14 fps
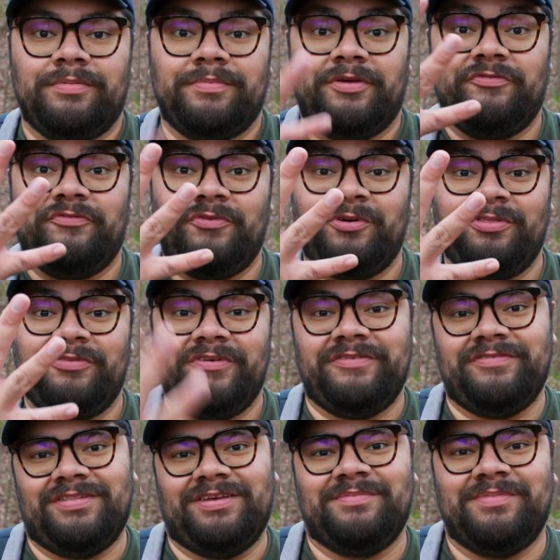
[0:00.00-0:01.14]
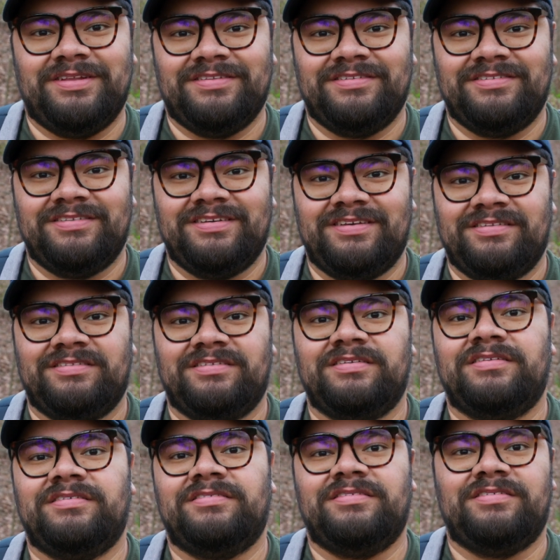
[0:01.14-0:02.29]
My fourth favorite thing about this test
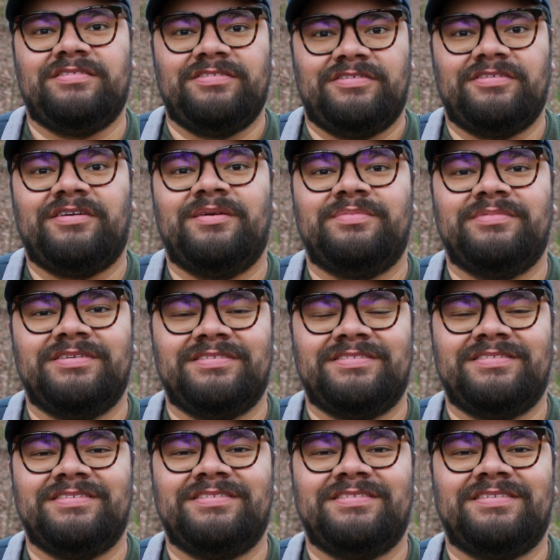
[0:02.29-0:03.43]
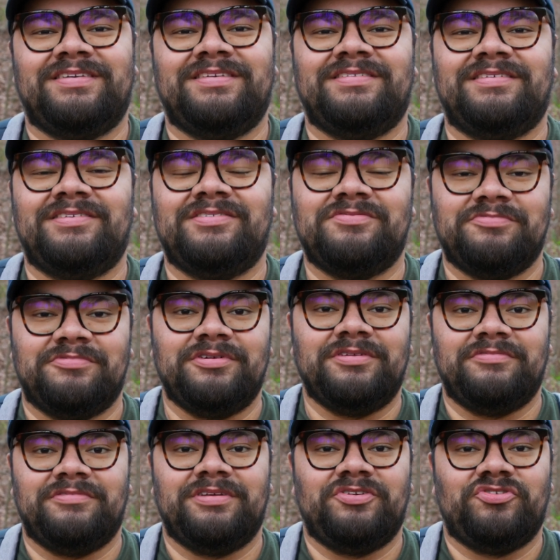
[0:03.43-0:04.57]
is the sharpness. This test is
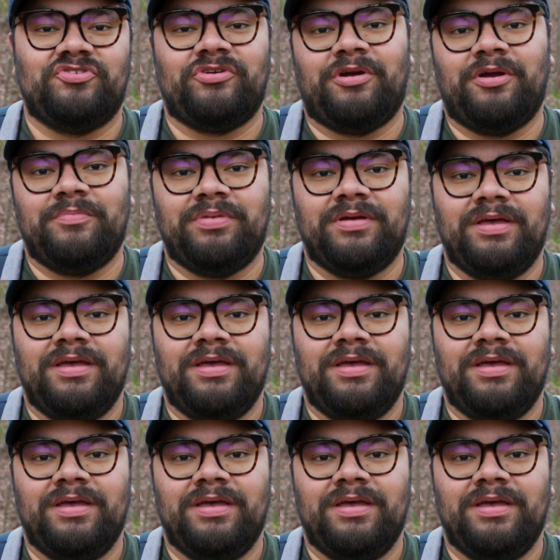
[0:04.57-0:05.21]
really sharp.